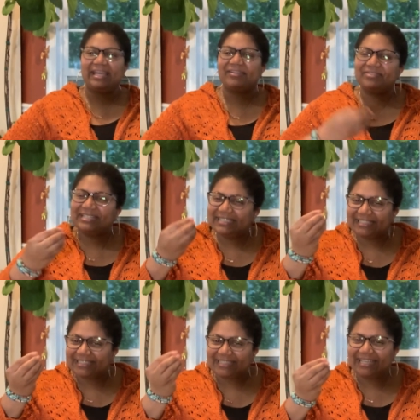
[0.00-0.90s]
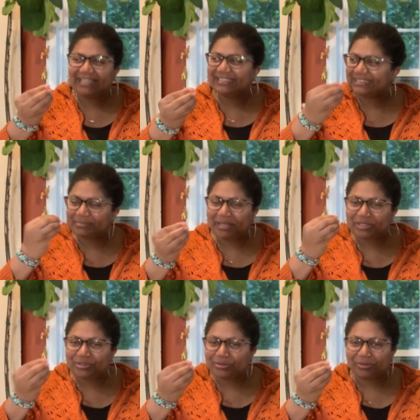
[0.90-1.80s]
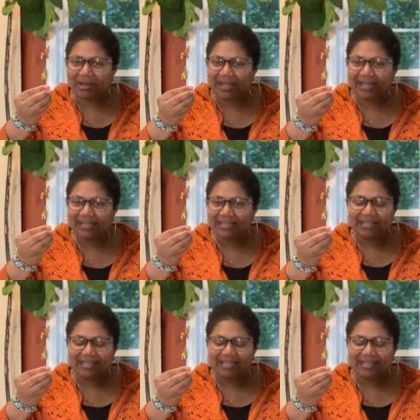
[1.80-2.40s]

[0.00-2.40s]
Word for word: every little thing just makes you cry.